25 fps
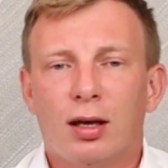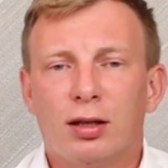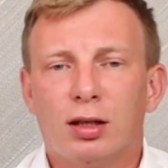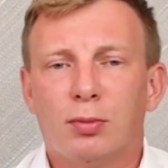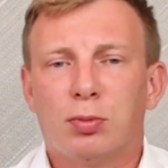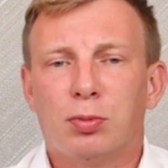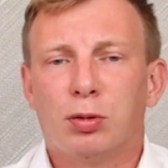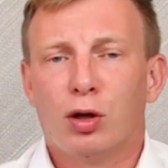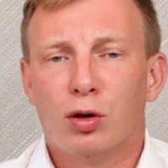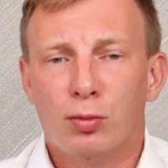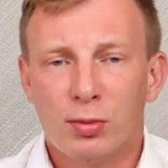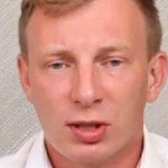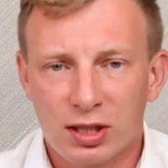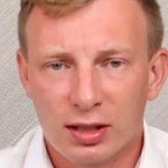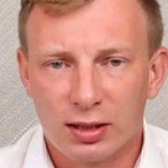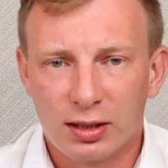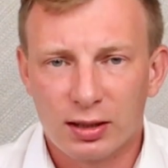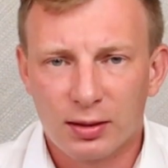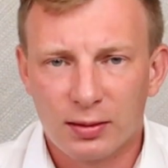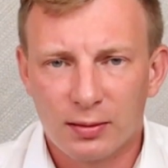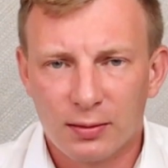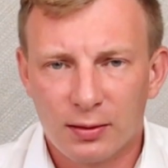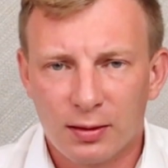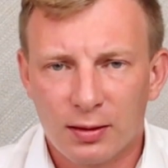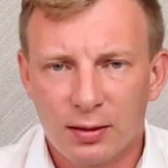and
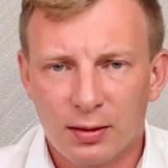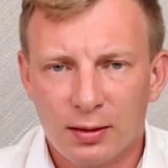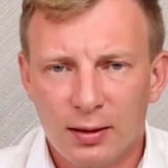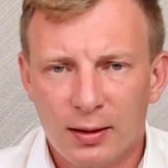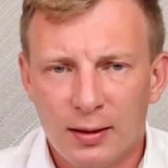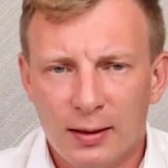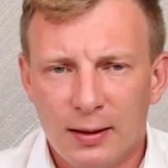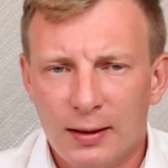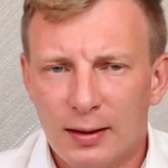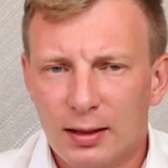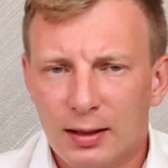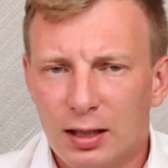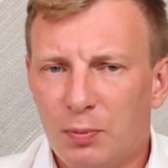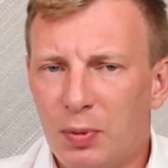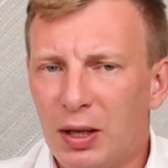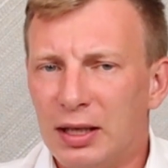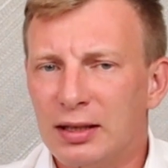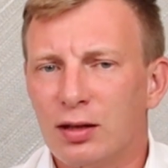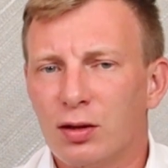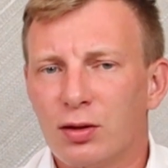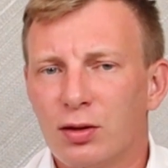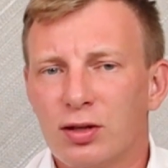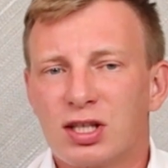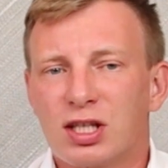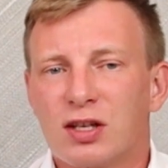diplomacy.
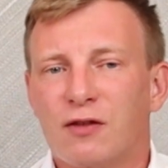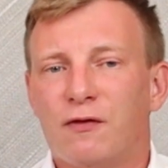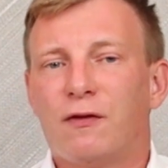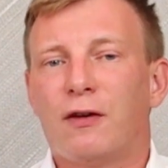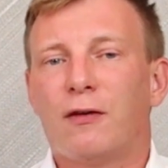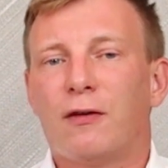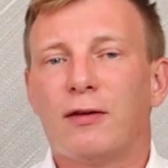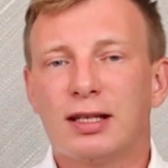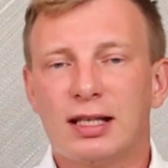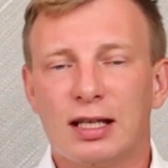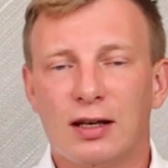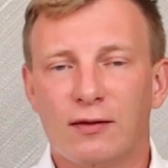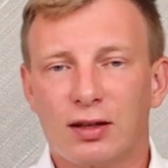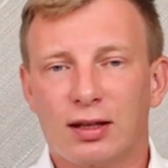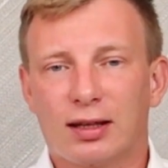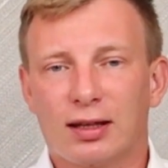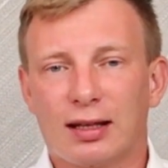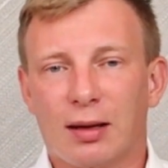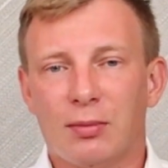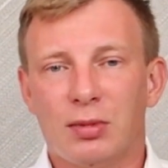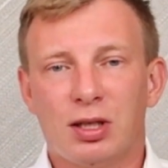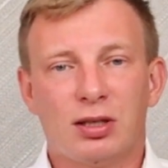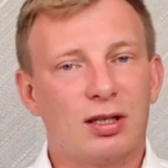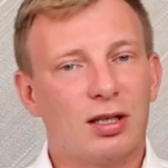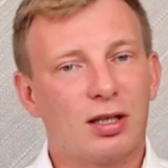Depending on the severity of the
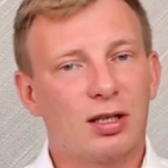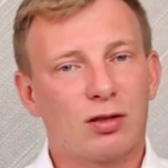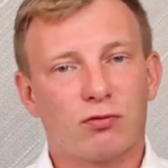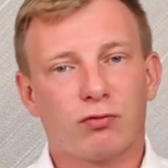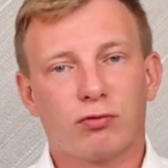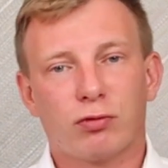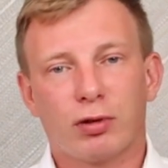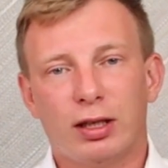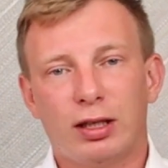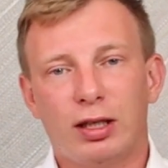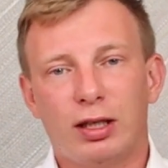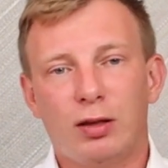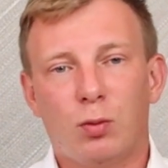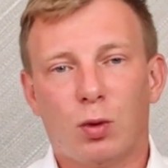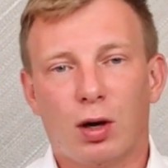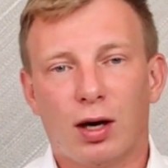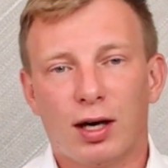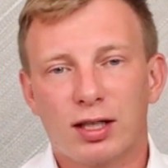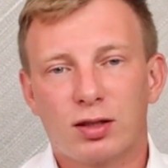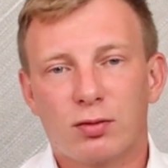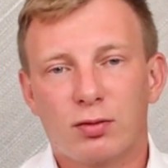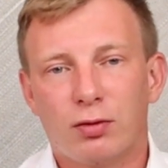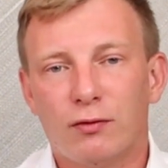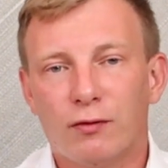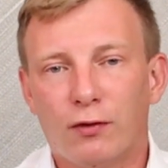damage, it's really
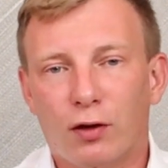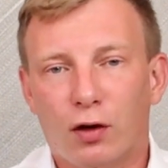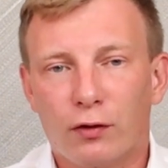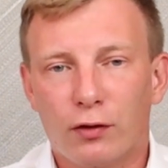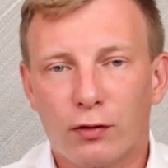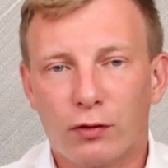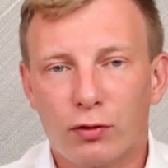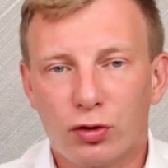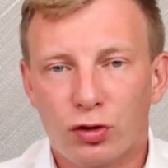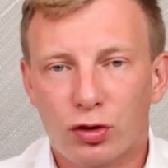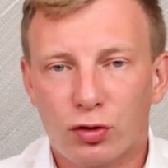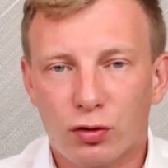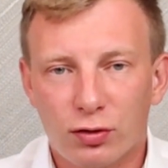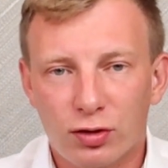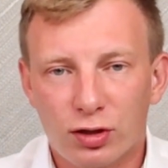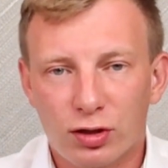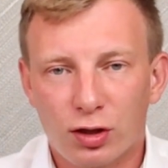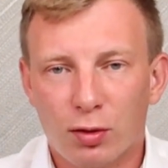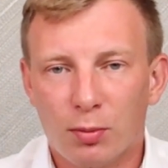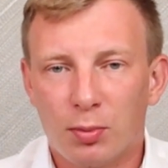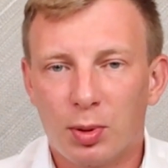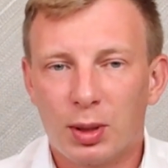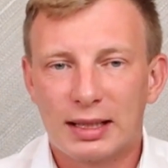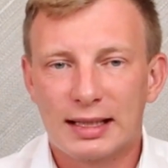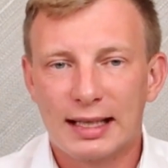wise to involve your insurance
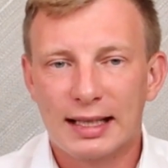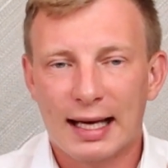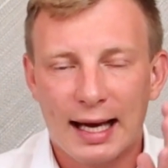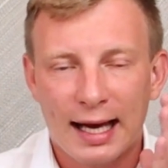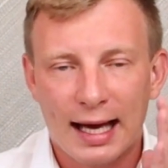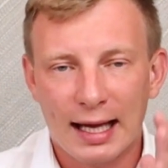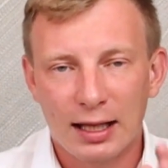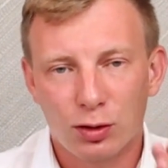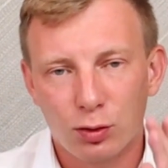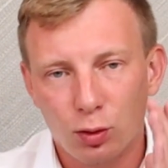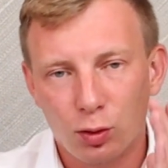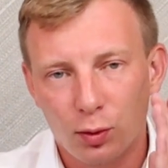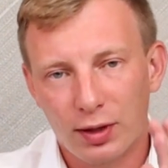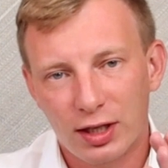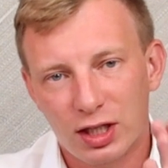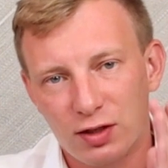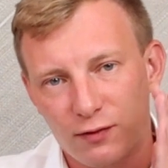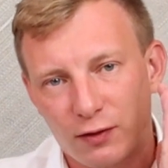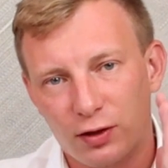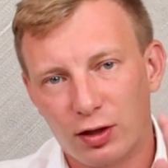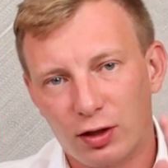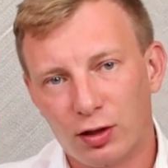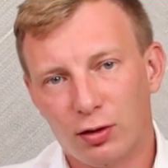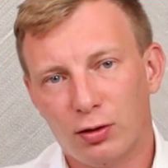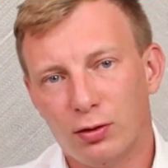company to handle this
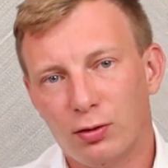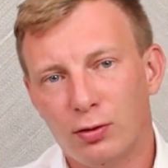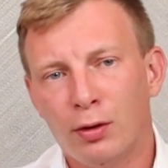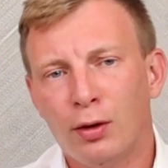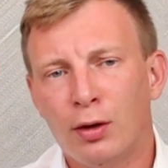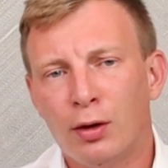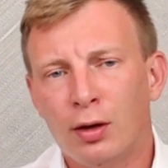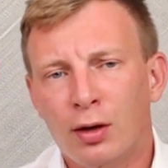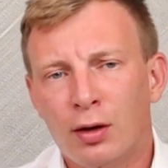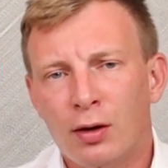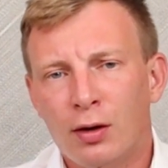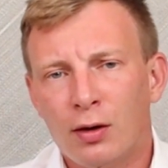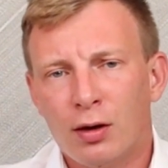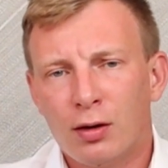for you.